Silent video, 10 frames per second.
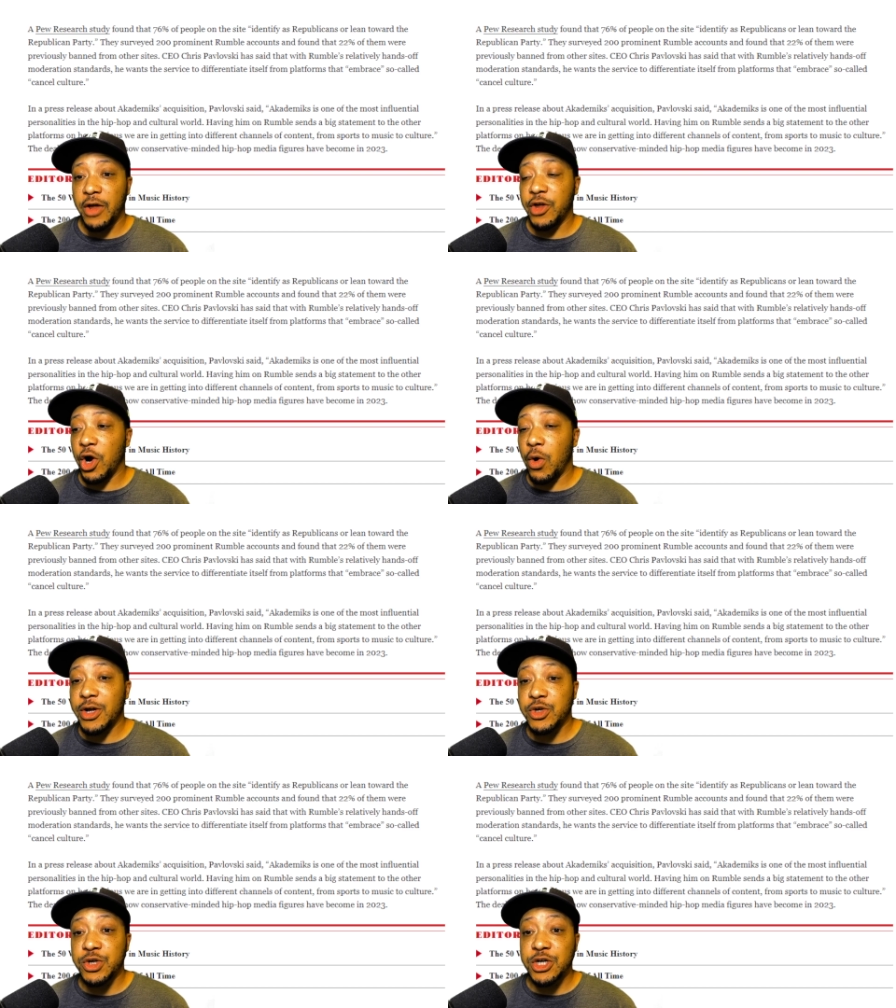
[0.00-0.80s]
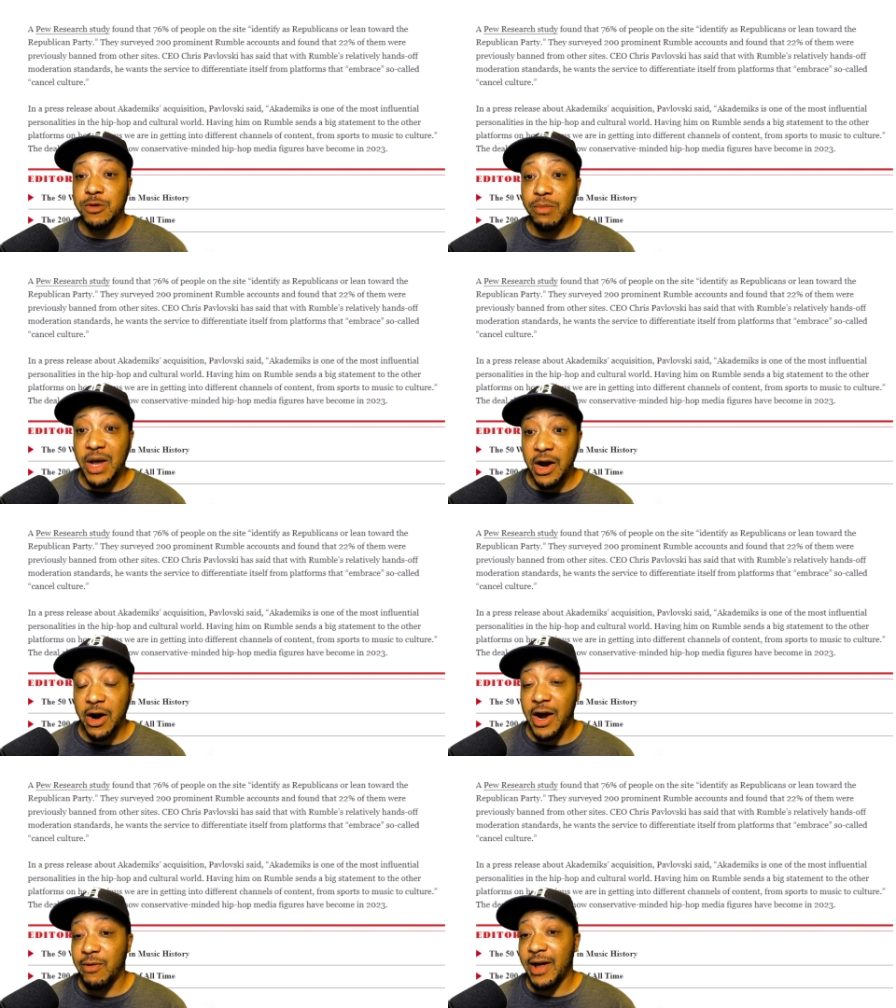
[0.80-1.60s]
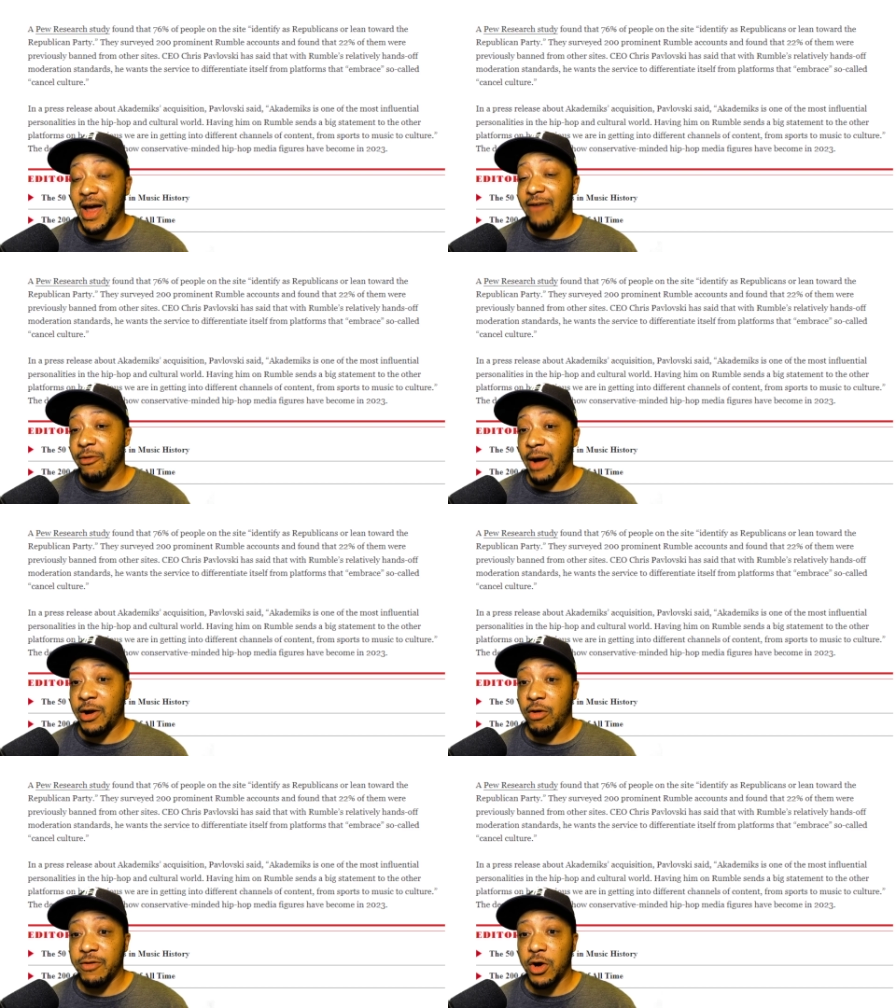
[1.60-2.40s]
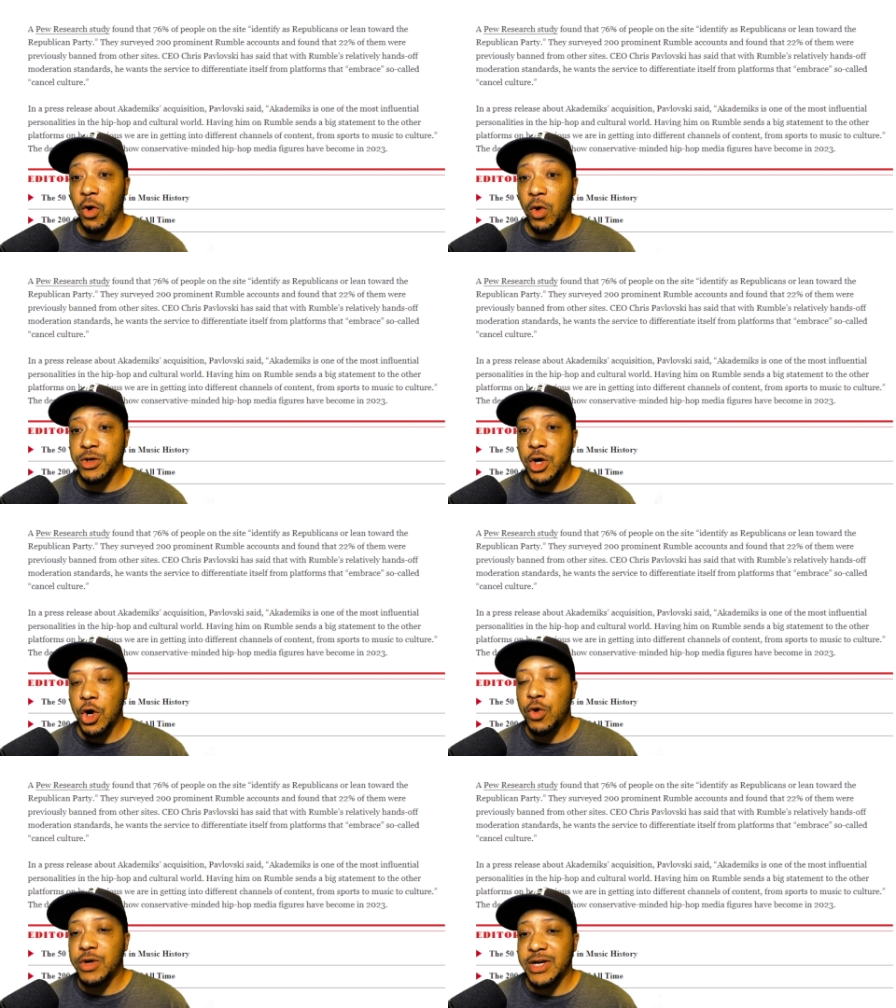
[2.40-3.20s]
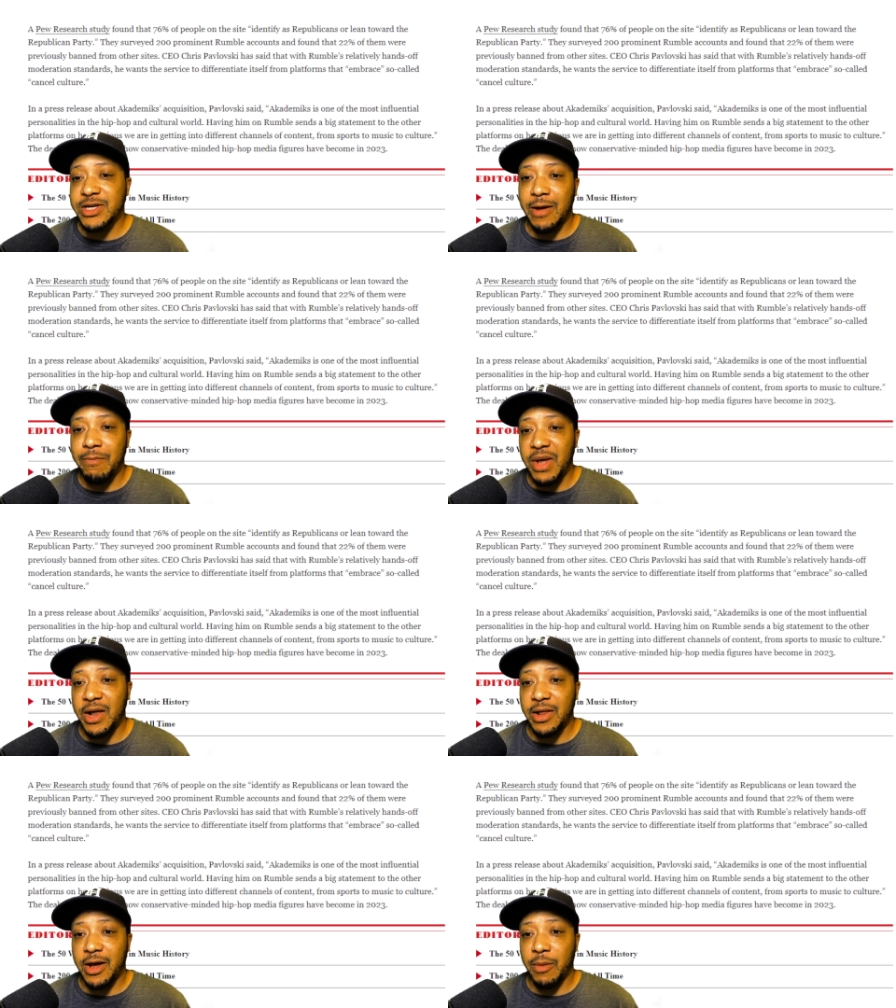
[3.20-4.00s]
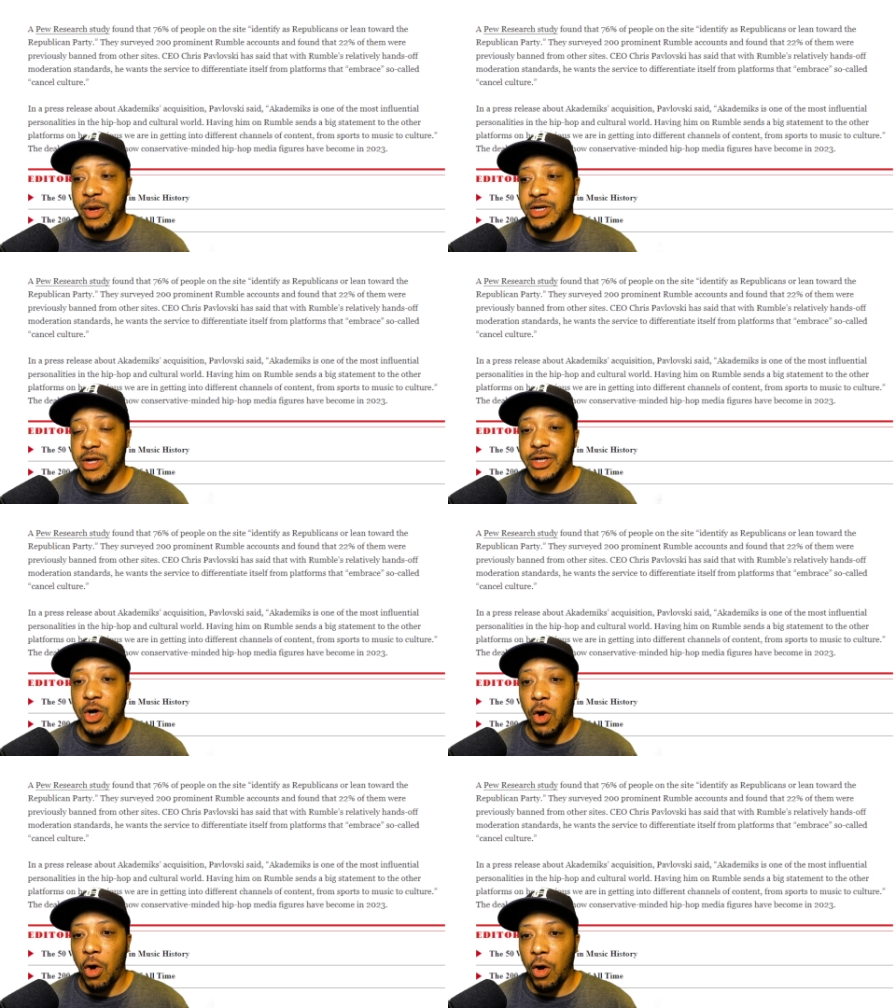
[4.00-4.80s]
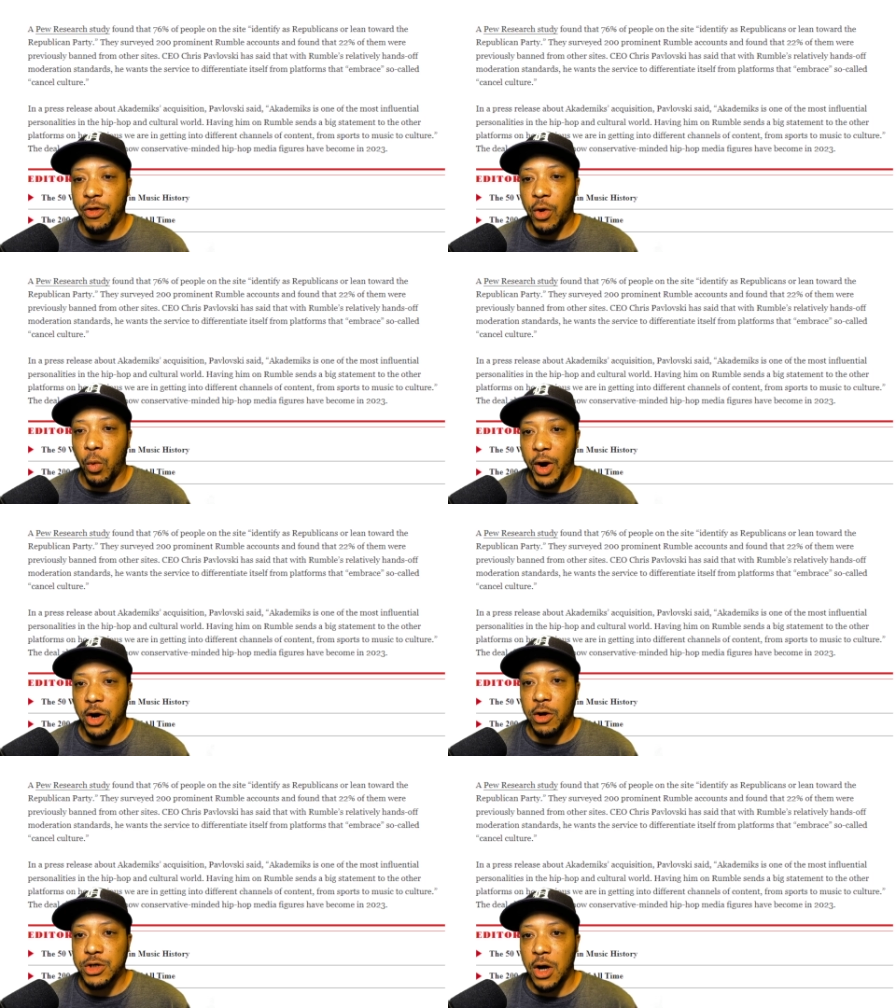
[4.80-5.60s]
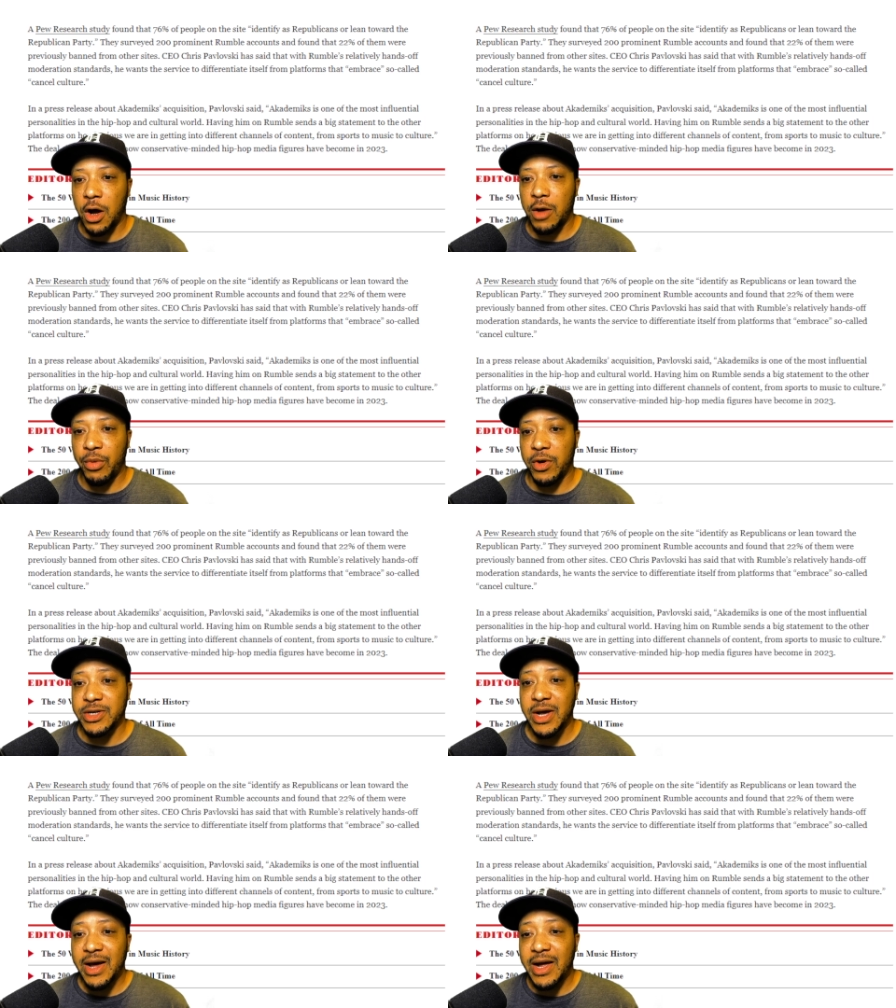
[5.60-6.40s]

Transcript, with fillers: They're going to smear and rake everybody over the coals who doesn't immediately capitulate to all their weirdo talking points.